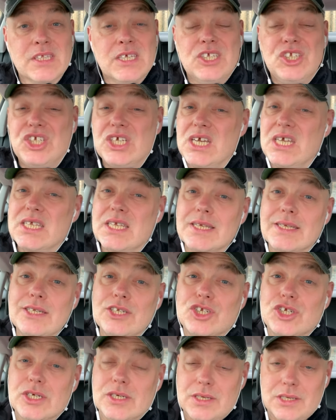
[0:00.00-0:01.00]
Cheese isn't
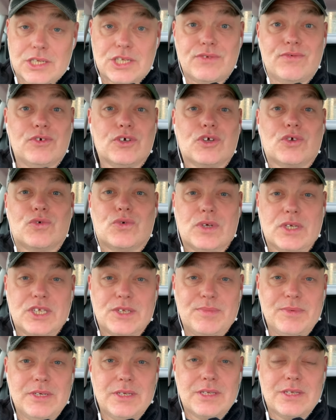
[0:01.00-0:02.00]
just for
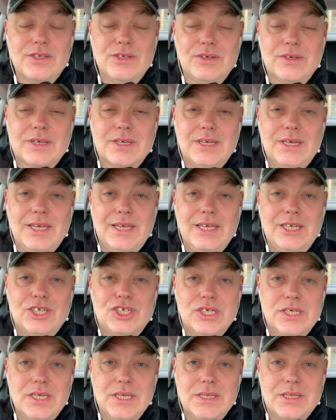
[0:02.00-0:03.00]
Christmas. You can eat
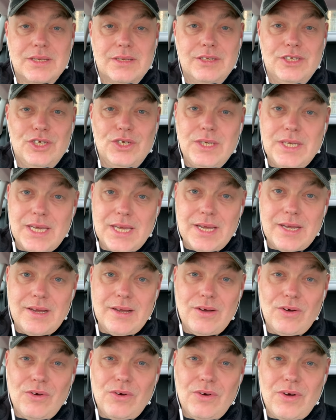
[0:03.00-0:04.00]
cheese at New
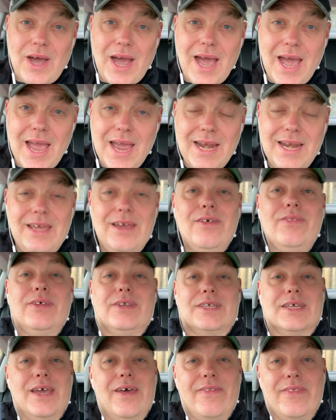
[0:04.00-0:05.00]
Year or any other
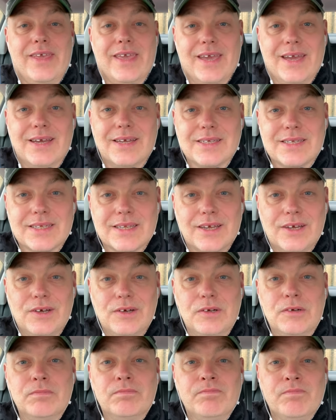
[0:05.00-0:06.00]
day of the year.
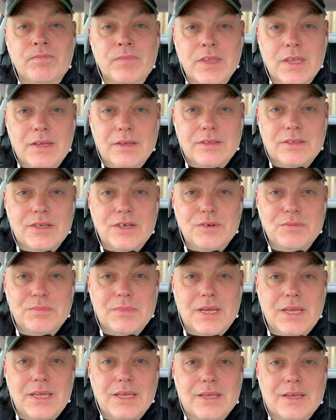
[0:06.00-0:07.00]
So don't
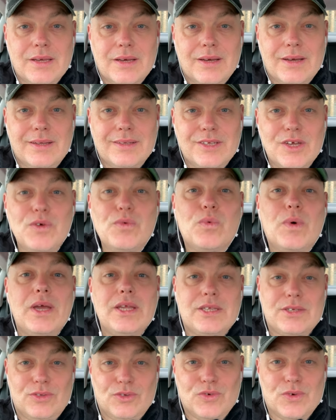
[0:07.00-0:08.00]

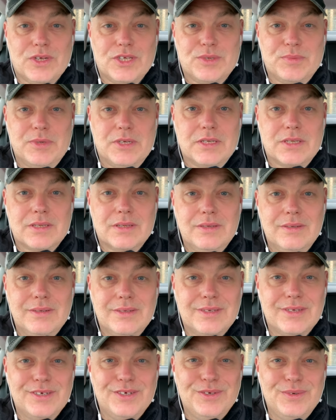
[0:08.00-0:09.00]
wait till Christmas
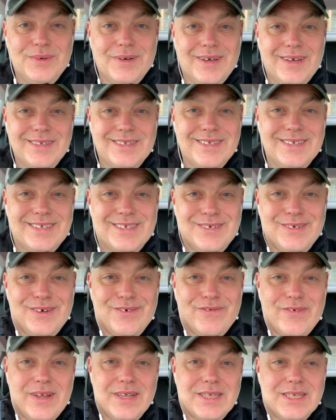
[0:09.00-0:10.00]
to do a
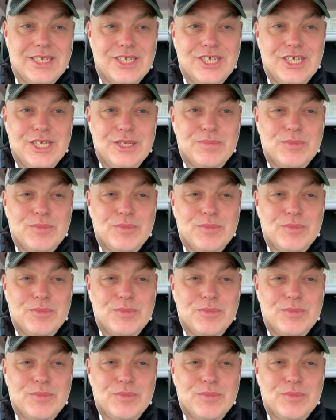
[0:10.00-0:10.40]
fancy cheese